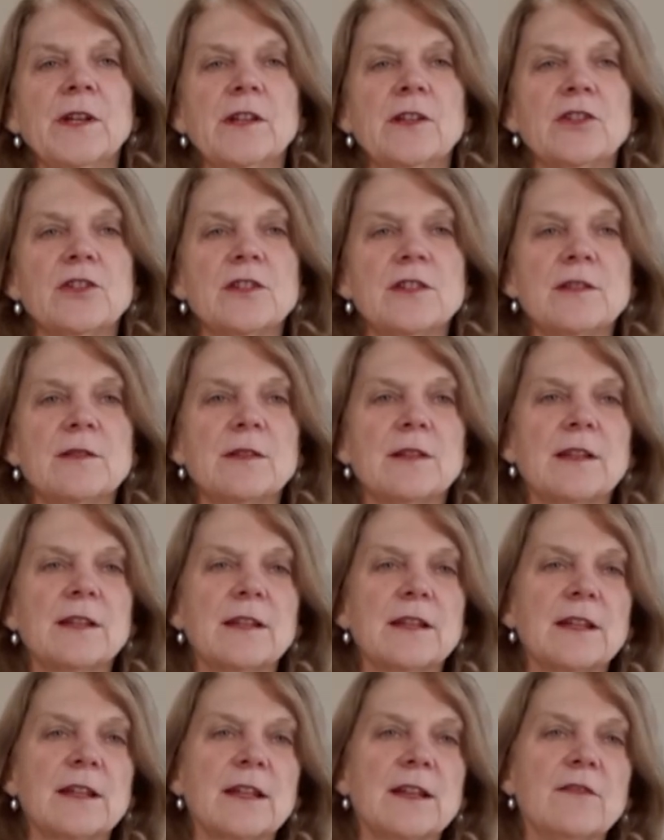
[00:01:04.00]
and it just
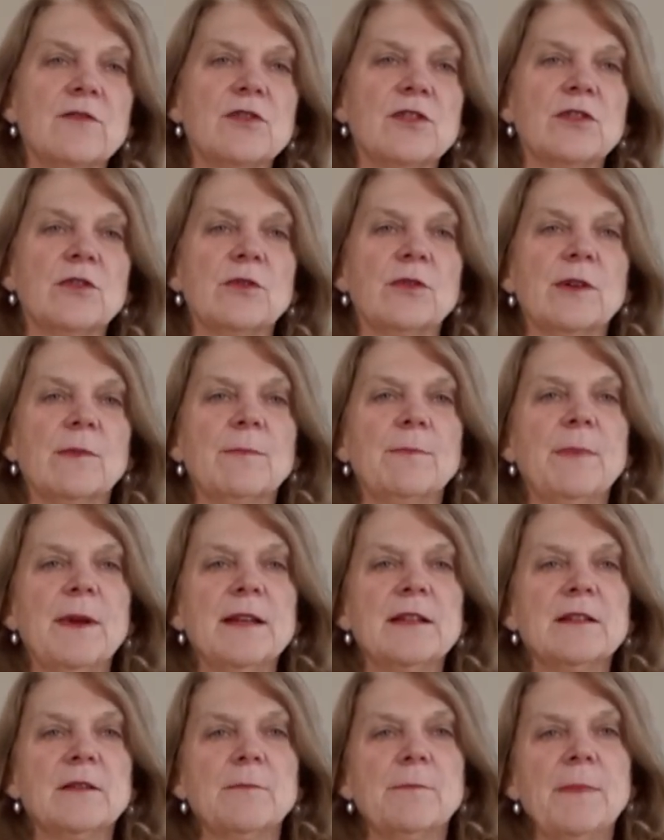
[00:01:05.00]
gives you a
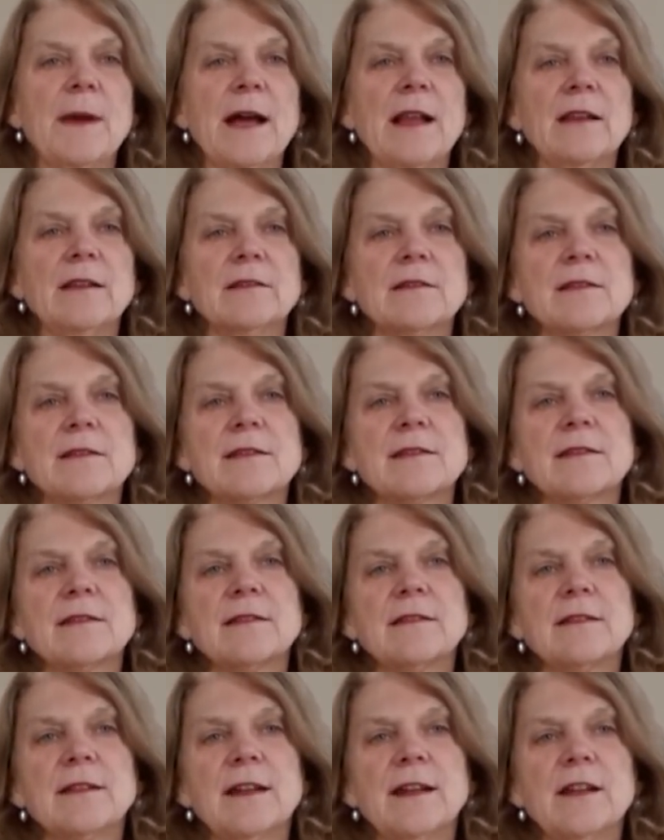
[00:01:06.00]
better balance
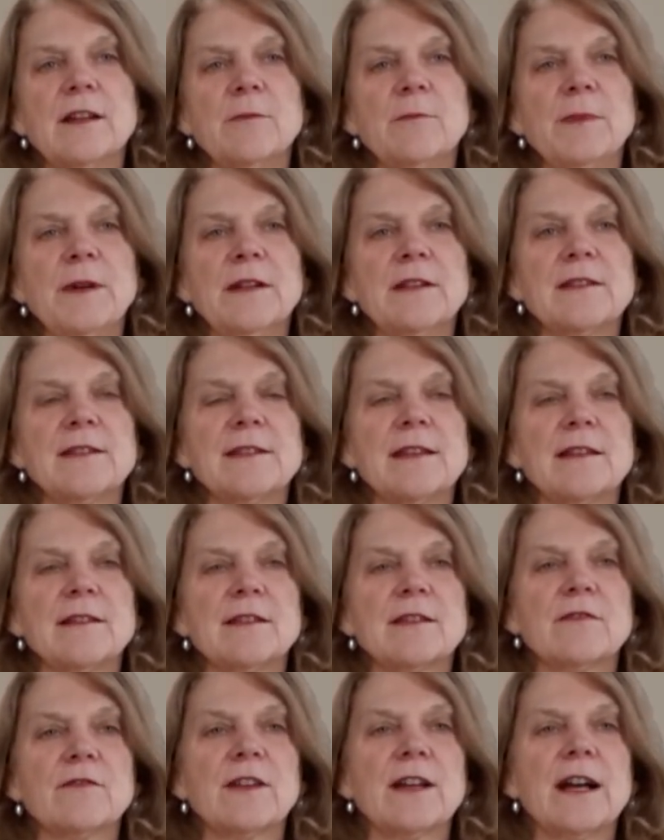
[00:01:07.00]
and a better
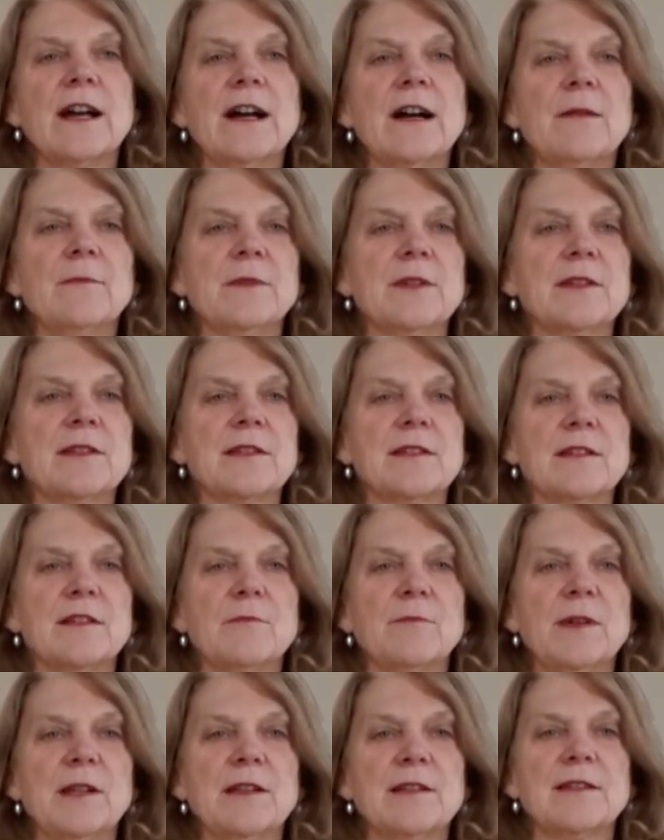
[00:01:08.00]
sense of calmness and a
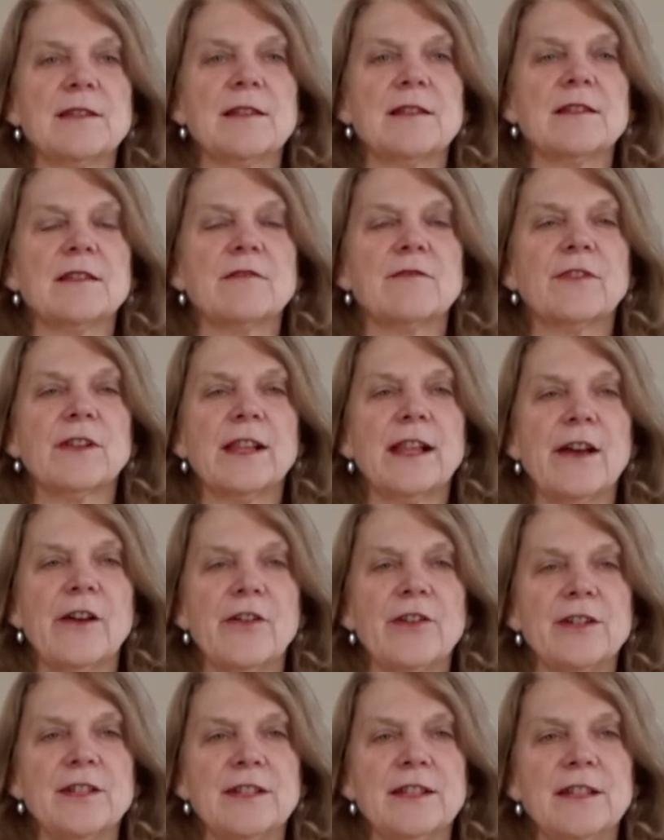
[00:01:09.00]
better sense of
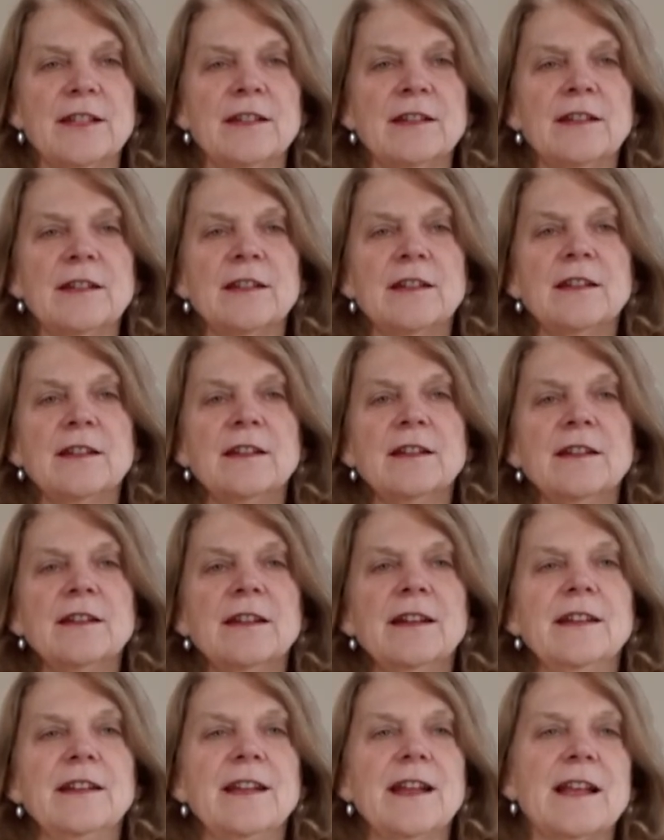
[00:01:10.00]
clarity
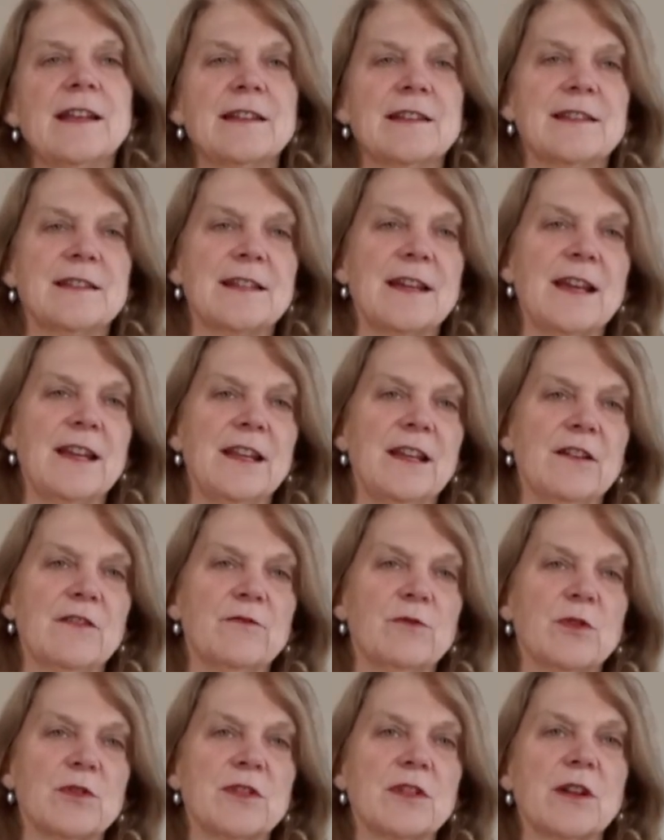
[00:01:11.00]
and an understanding
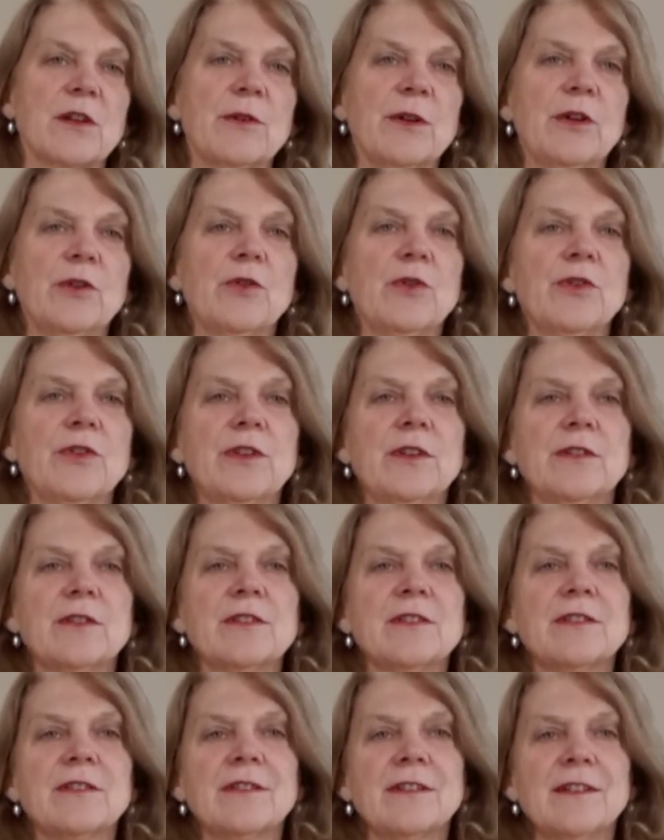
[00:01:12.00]
of what's going on,
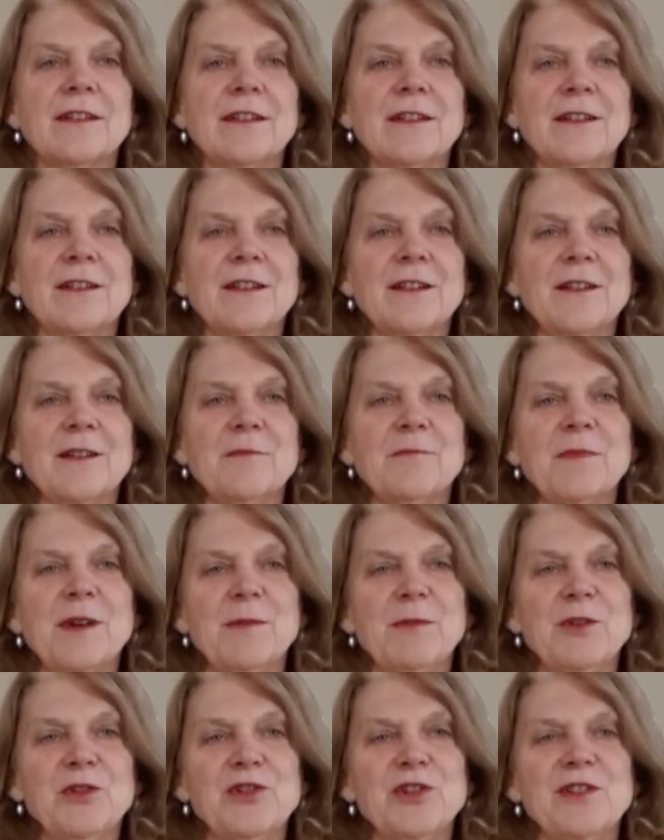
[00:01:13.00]
and
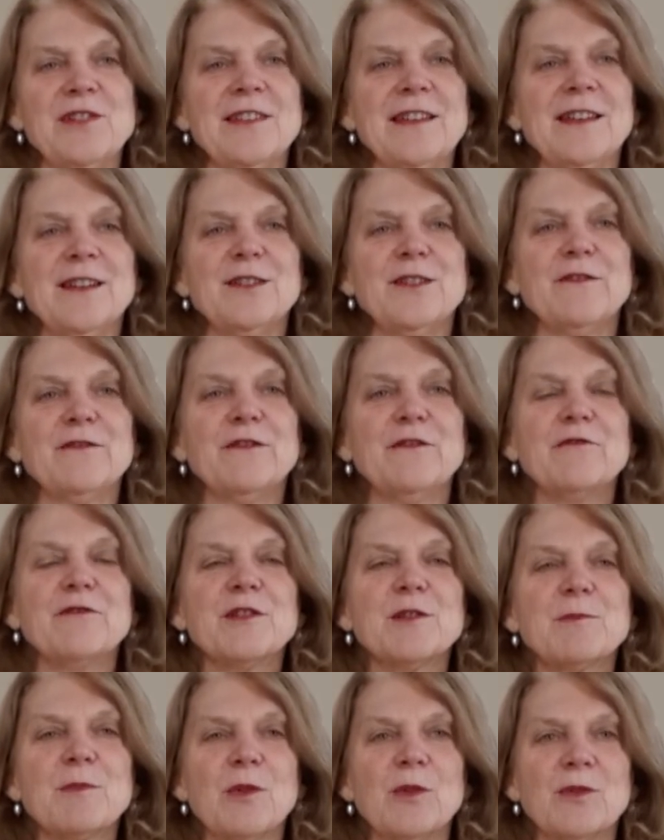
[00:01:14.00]
maybe choosing a different
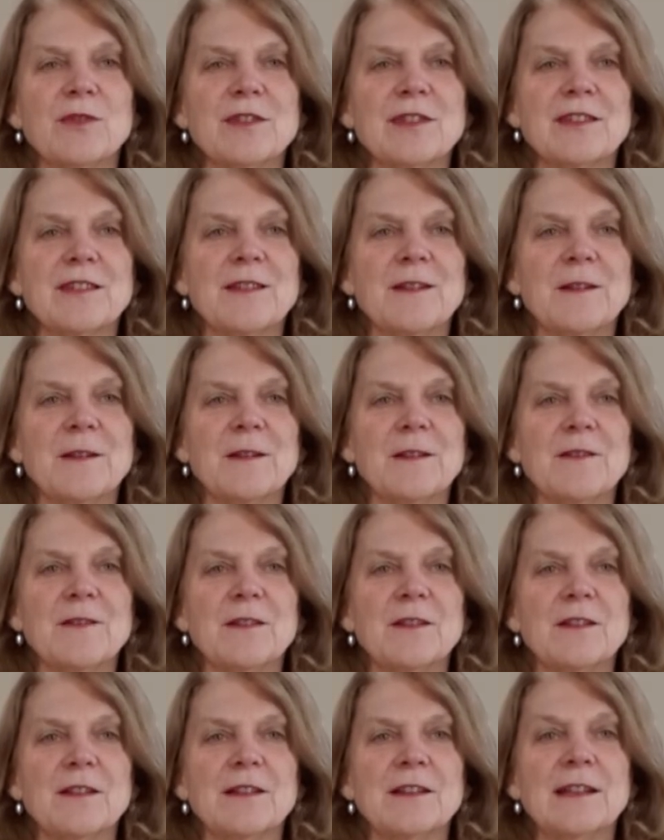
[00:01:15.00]
response
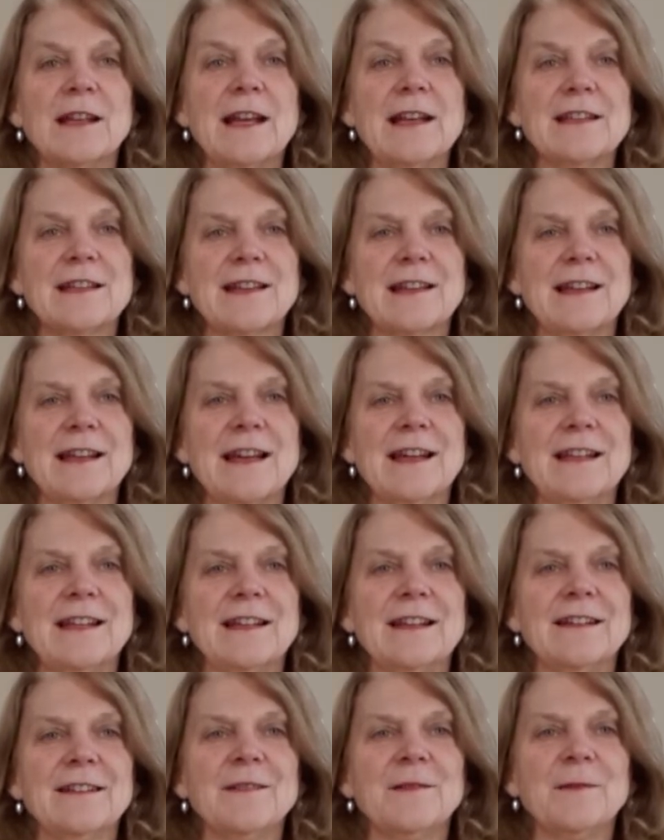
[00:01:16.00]
than
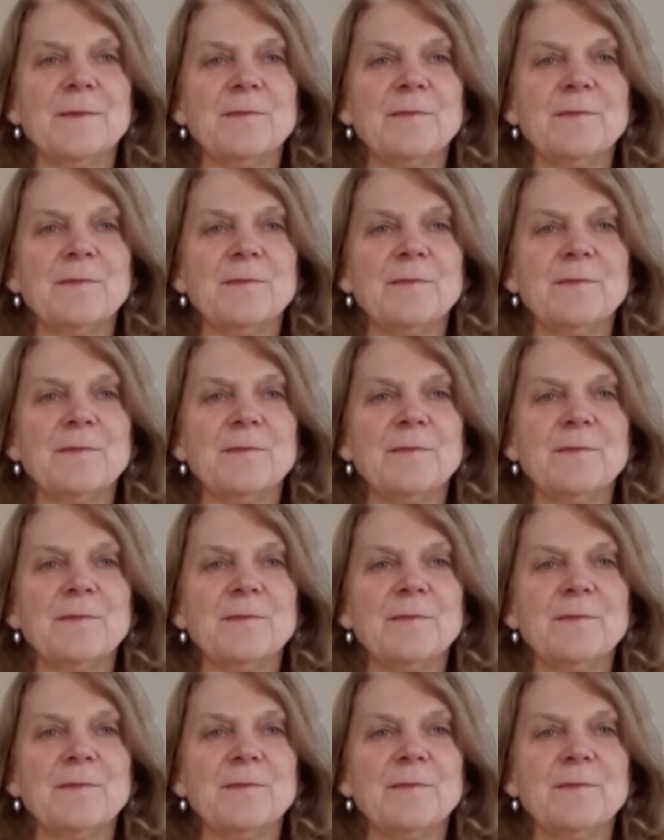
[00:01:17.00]
escalating